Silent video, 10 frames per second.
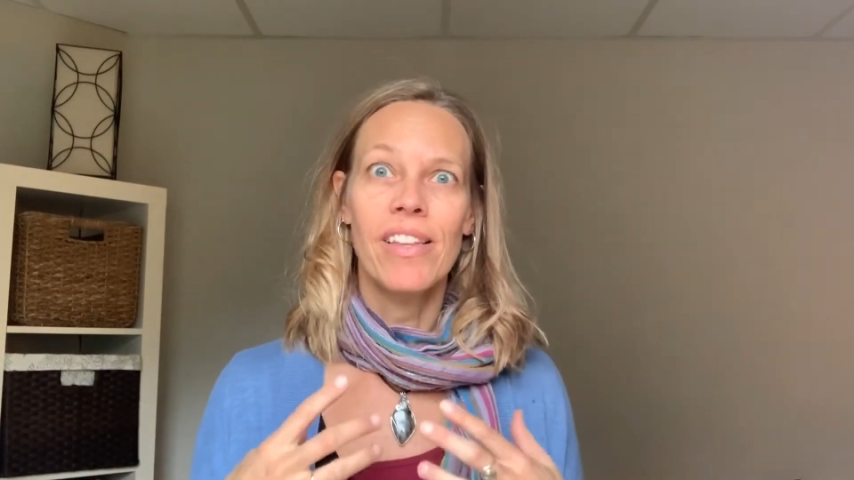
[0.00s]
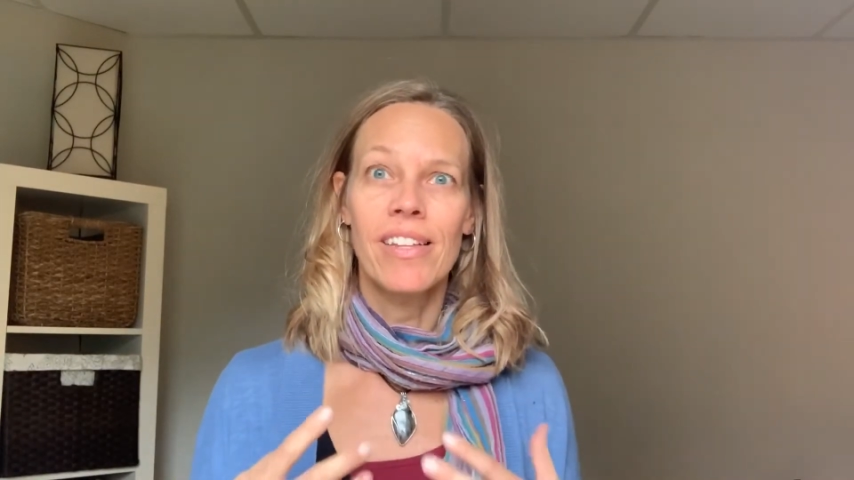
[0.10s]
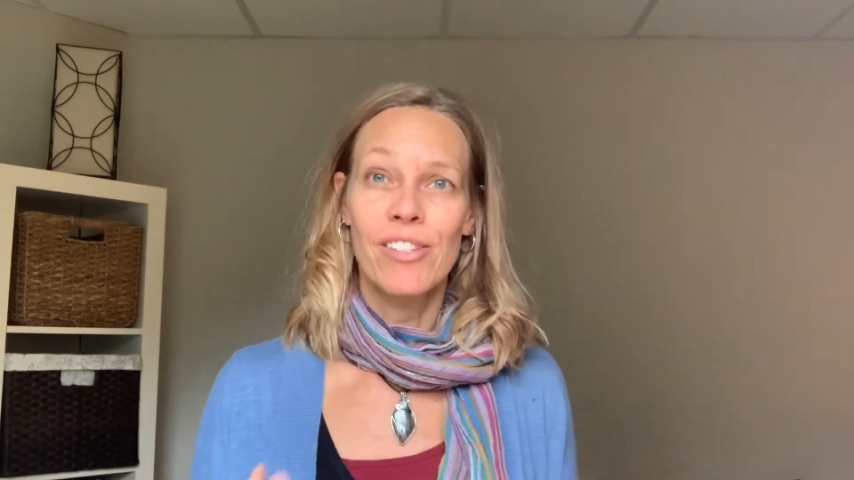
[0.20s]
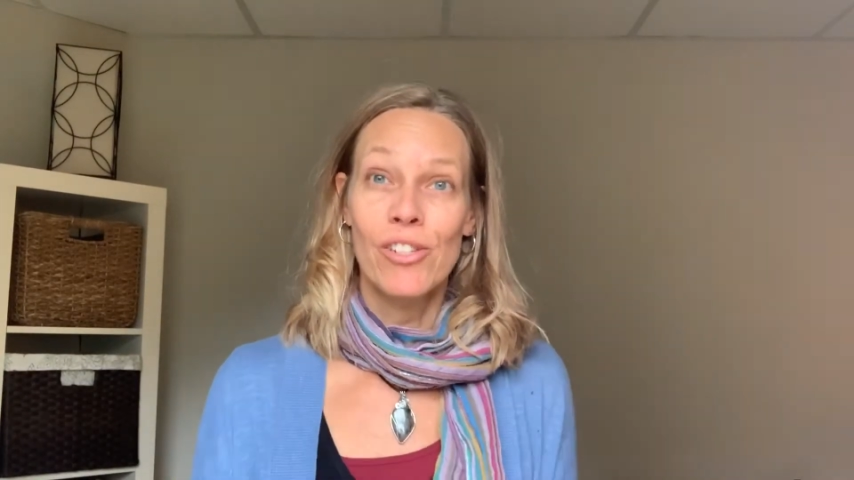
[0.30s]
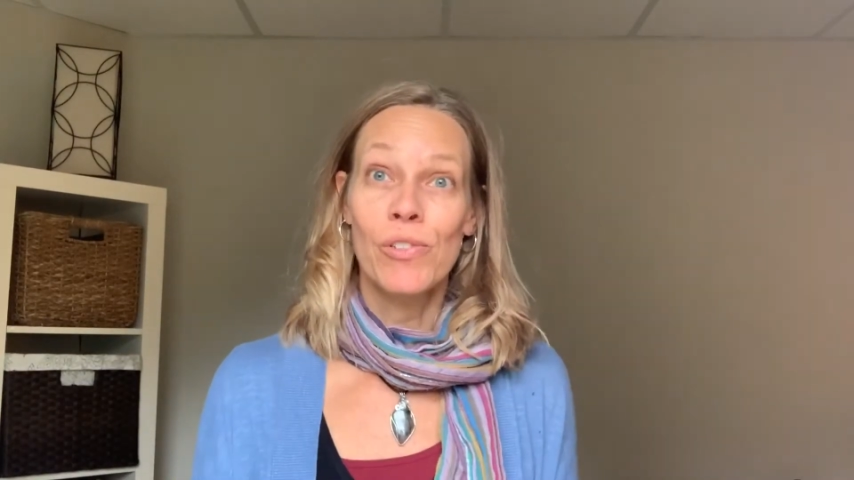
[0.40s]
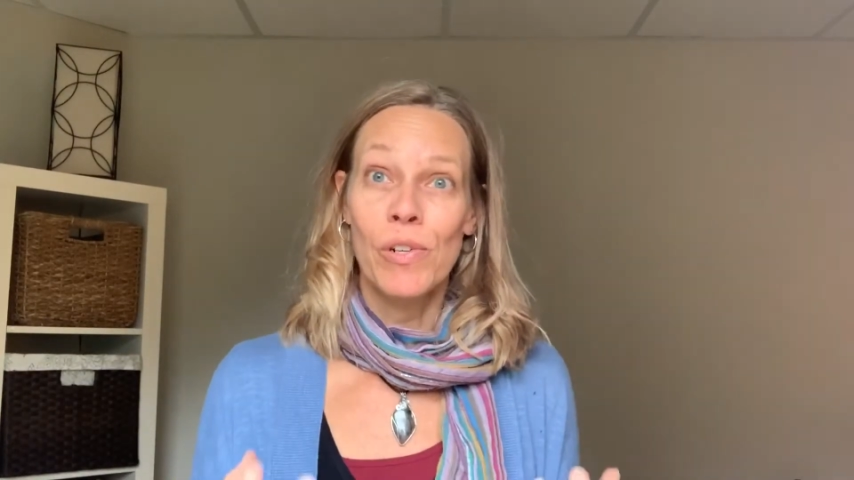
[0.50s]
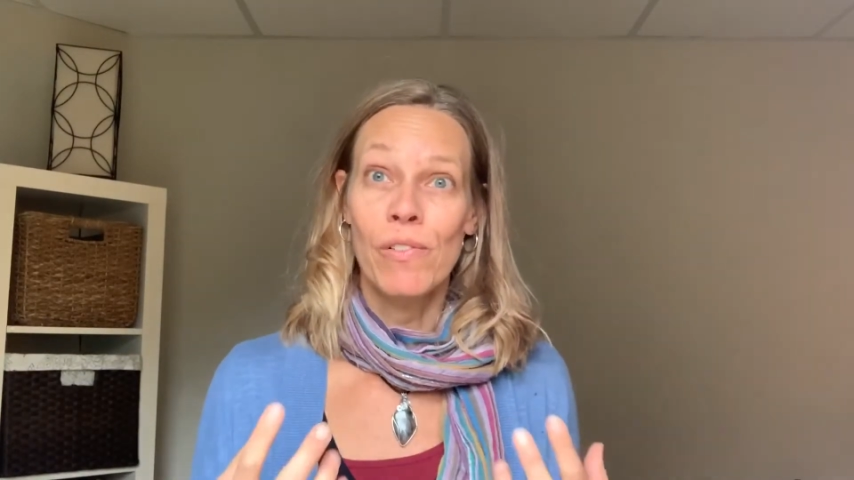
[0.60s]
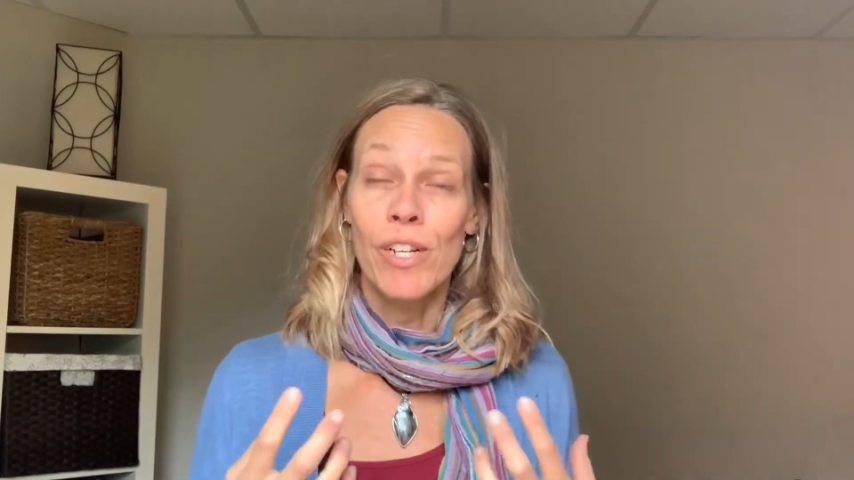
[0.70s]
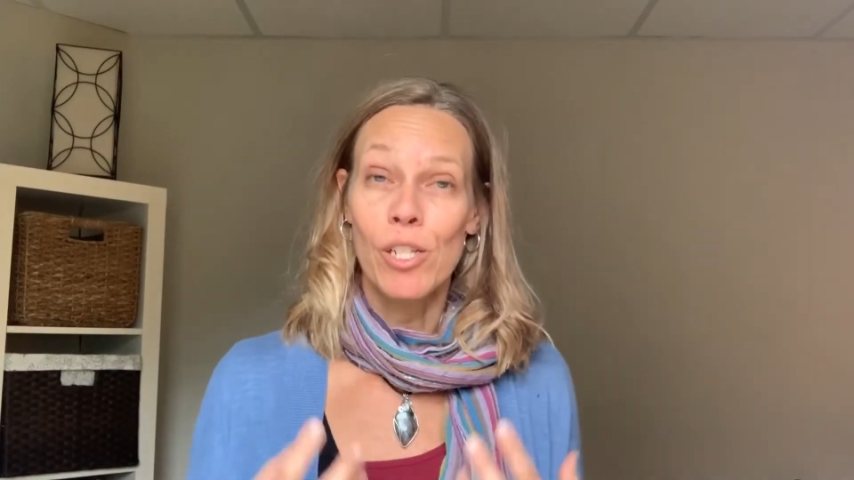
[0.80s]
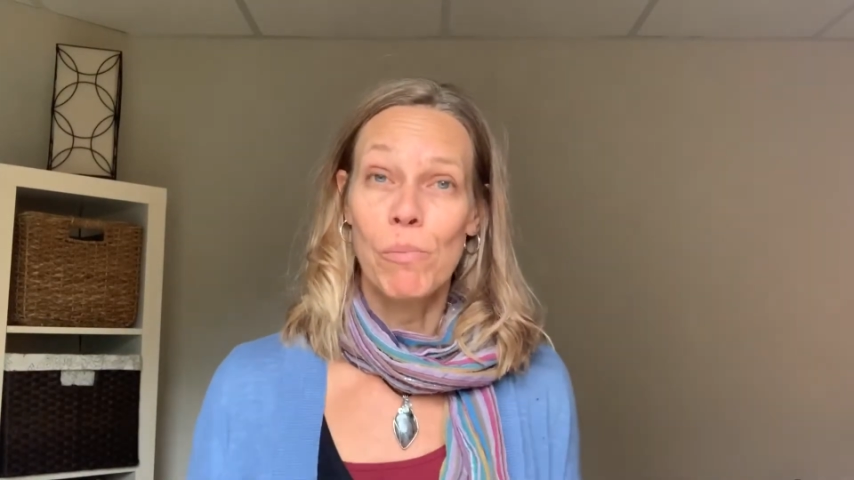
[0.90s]
that's just sort of
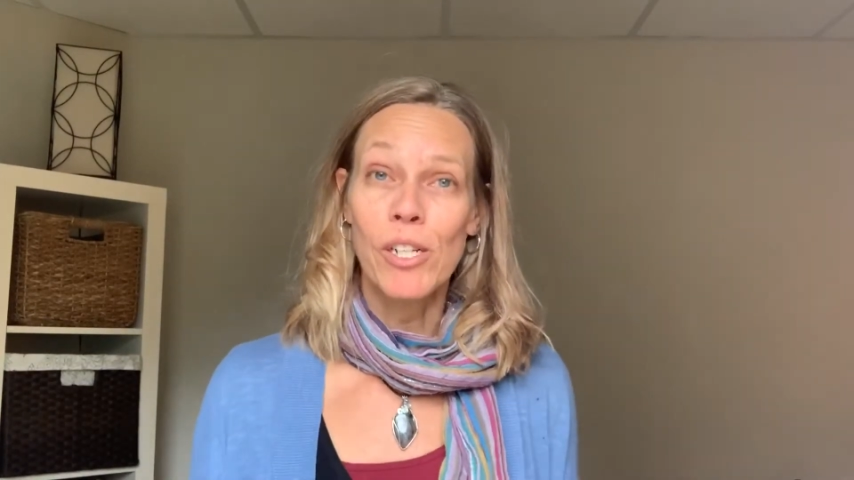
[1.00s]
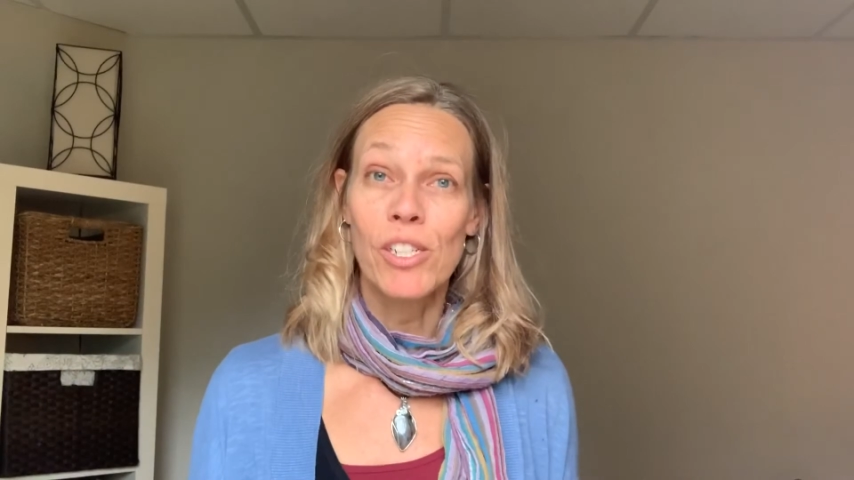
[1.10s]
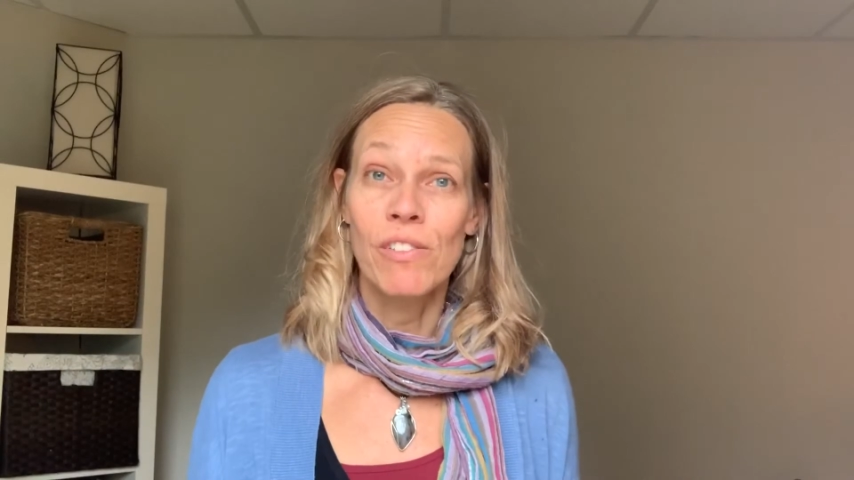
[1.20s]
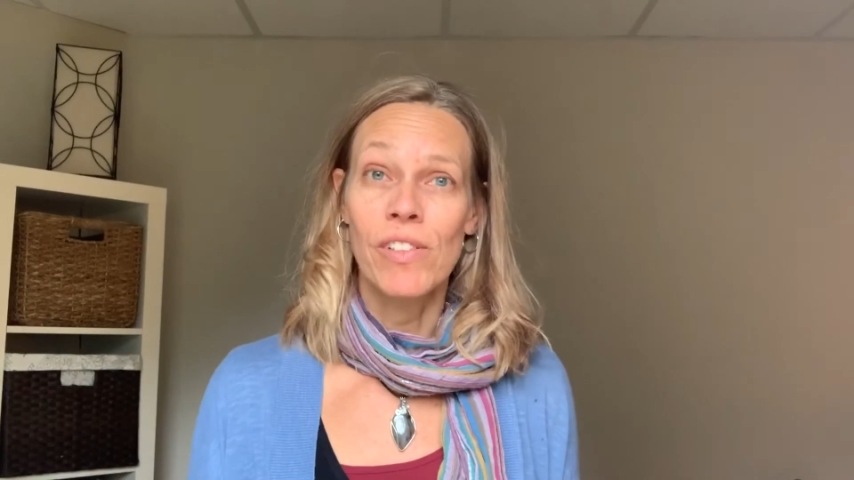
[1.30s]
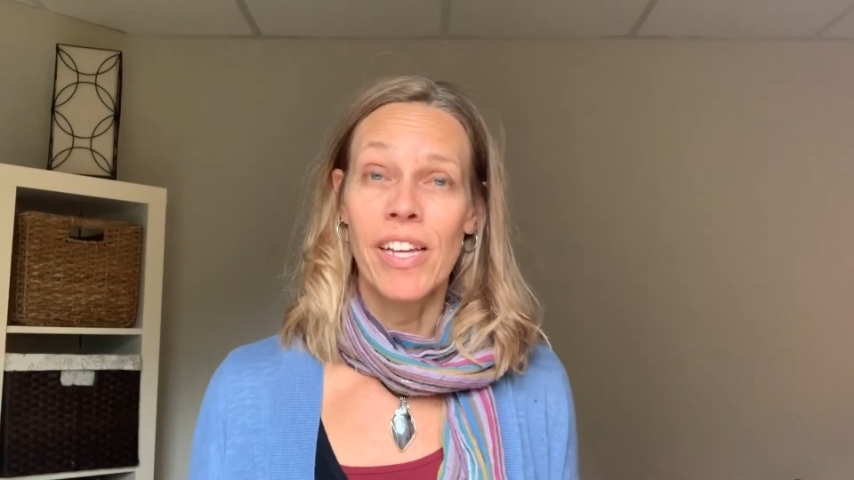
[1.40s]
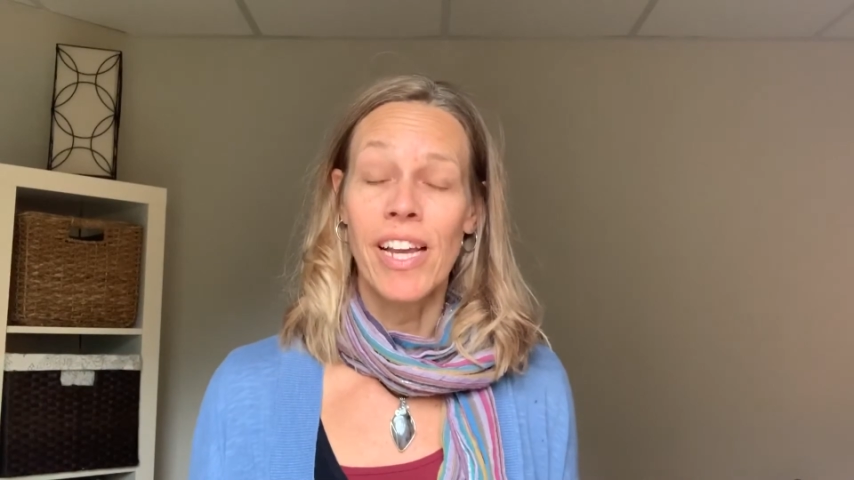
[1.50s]
an expression of, like,